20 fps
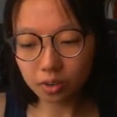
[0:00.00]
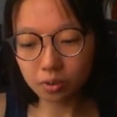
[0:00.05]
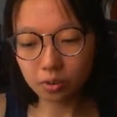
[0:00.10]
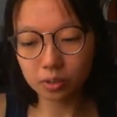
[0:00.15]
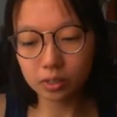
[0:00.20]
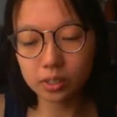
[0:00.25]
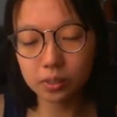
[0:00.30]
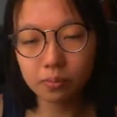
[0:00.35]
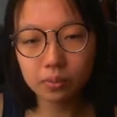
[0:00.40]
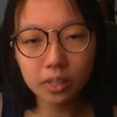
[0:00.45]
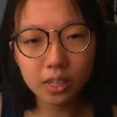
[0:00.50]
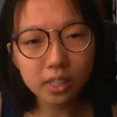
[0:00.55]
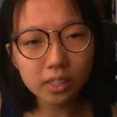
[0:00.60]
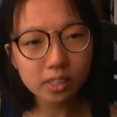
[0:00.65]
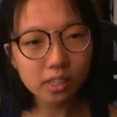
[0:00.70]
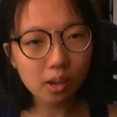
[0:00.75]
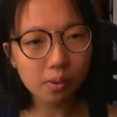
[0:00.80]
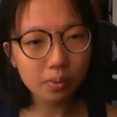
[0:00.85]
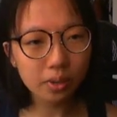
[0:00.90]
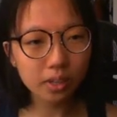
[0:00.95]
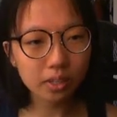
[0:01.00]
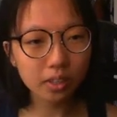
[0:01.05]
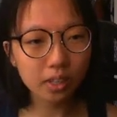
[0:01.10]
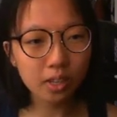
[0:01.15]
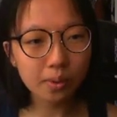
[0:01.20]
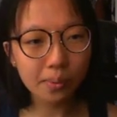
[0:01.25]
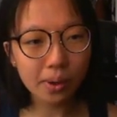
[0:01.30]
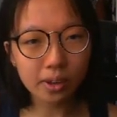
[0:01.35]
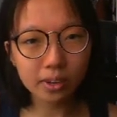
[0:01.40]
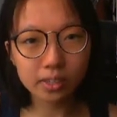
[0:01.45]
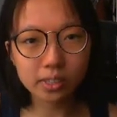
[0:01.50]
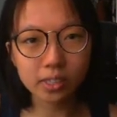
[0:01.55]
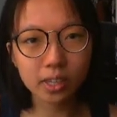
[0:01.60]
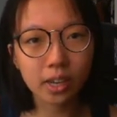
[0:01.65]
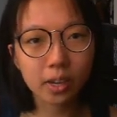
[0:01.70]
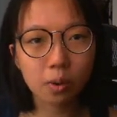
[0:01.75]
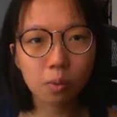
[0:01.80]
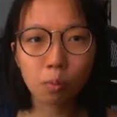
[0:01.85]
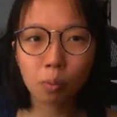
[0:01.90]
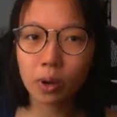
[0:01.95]
Some things that we could think about is
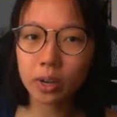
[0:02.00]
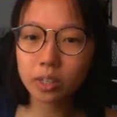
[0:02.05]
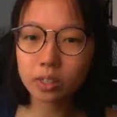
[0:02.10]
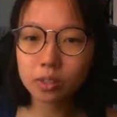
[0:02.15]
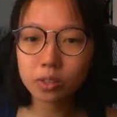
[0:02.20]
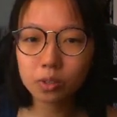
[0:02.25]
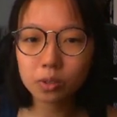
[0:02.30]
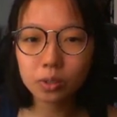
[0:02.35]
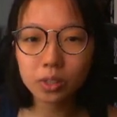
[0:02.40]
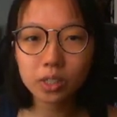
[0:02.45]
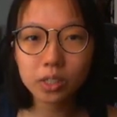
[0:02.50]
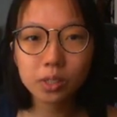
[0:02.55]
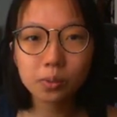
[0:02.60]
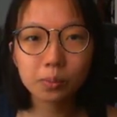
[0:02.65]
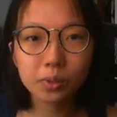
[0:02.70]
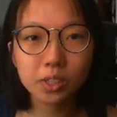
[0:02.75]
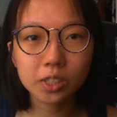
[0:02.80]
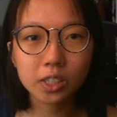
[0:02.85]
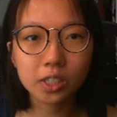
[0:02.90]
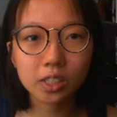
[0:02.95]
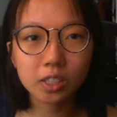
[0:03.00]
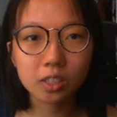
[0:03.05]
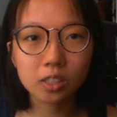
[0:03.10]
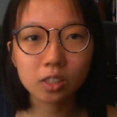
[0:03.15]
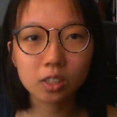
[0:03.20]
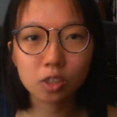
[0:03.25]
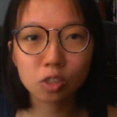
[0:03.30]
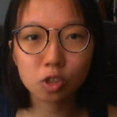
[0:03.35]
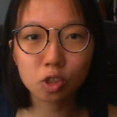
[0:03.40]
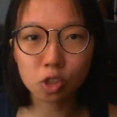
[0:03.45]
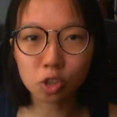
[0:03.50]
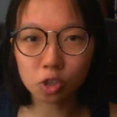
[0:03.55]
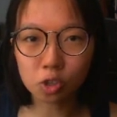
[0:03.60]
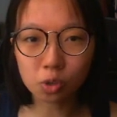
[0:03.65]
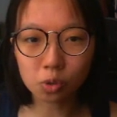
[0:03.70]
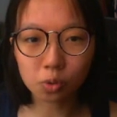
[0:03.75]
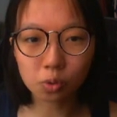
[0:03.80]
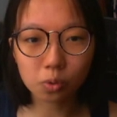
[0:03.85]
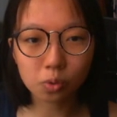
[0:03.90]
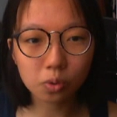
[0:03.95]
like, what do these machines
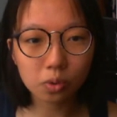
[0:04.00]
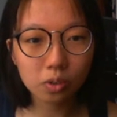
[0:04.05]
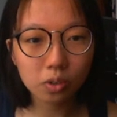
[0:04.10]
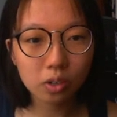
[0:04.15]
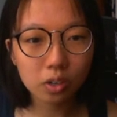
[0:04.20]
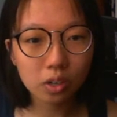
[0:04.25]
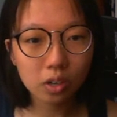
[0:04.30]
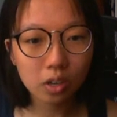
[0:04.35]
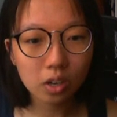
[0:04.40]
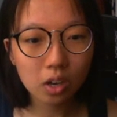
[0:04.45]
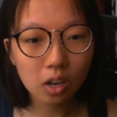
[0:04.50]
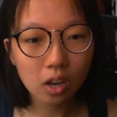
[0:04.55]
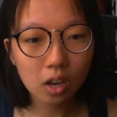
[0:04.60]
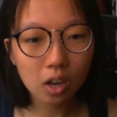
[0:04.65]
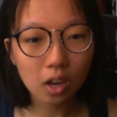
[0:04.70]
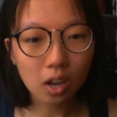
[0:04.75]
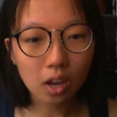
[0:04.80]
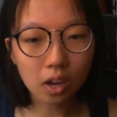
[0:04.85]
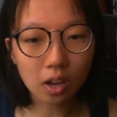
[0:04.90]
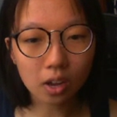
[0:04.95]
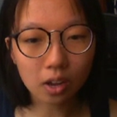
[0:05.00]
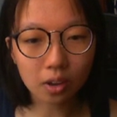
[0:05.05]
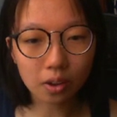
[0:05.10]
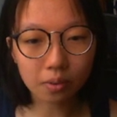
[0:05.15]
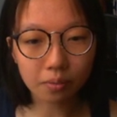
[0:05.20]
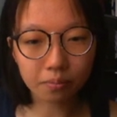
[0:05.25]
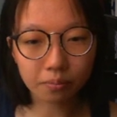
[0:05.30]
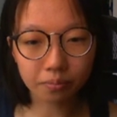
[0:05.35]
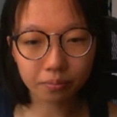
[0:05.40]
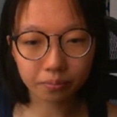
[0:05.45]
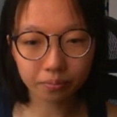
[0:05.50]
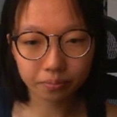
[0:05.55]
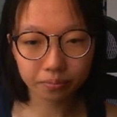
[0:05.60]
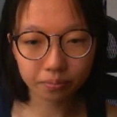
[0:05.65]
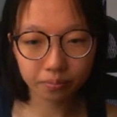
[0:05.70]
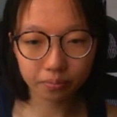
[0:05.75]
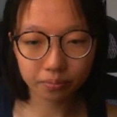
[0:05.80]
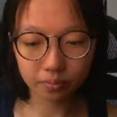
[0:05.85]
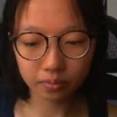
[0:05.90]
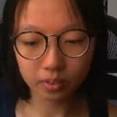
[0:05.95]
do?
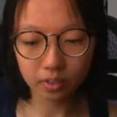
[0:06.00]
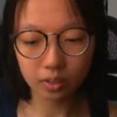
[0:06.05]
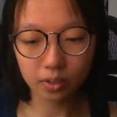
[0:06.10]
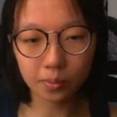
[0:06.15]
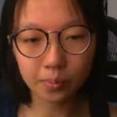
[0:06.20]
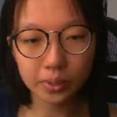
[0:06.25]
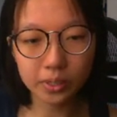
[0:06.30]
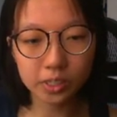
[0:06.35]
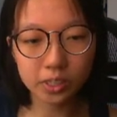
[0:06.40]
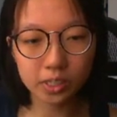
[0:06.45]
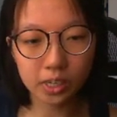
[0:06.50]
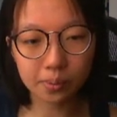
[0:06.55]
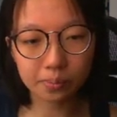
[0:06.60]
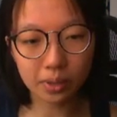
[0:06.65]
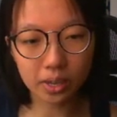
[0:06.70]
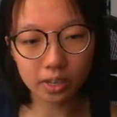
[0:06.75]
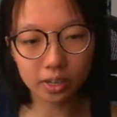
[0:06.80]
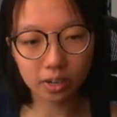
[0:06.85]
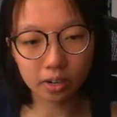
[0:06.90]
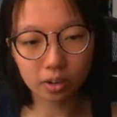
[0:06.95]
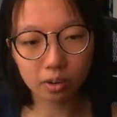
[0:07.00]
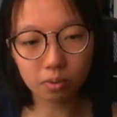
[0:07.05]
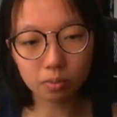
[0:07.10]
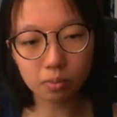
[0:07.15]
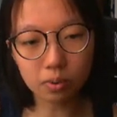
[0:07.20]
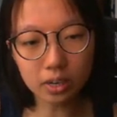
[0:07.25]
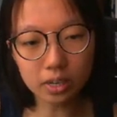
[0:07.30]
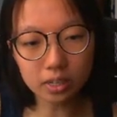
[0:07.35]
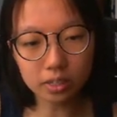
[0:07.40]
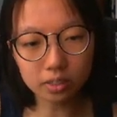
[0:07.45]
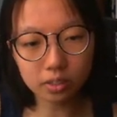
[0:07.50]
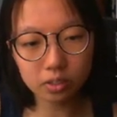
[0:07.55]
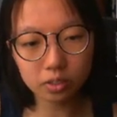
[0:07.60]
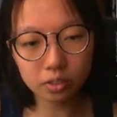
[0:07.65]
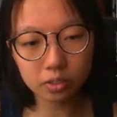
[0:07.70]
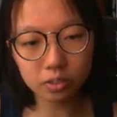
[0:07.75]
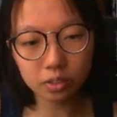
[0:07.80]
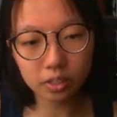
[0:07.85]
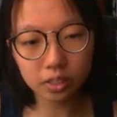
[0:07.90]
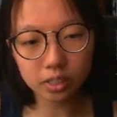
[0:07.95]
Let me just type that here. What do
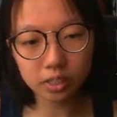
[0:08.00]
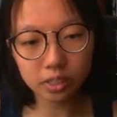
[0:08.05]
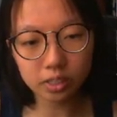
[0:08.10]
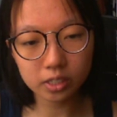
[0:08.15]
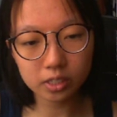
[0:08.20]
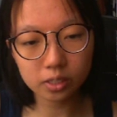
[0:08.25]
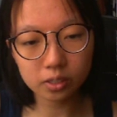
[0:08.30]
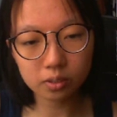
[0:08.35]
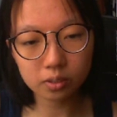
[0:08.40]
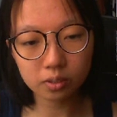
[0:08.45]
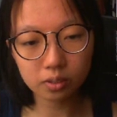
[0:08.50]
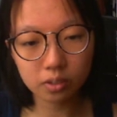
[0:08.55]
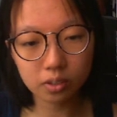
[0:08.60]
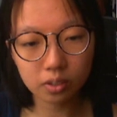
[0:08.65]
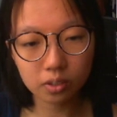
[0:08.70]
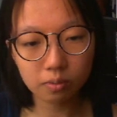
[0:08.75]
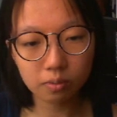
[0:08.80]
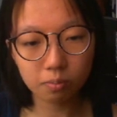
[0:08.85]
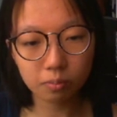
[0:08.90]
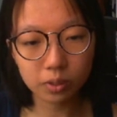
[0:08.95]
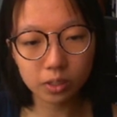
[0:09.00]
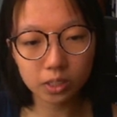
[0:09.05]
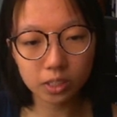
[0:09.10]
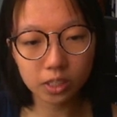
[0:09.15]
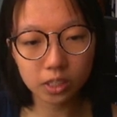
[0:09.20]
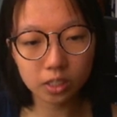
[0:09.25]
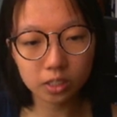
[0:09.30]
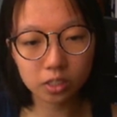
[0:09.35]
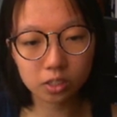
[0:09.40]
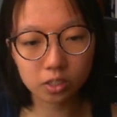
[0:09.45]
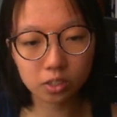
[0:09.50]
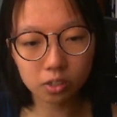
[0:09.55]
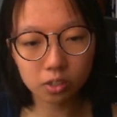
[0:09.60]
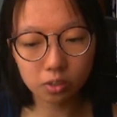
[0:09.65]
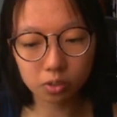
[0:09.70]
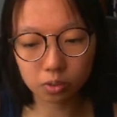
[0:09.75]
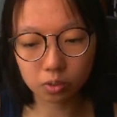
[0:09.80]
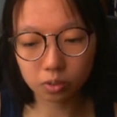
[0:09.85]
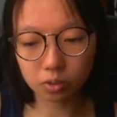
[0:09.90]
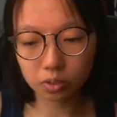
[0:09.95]
these machines do?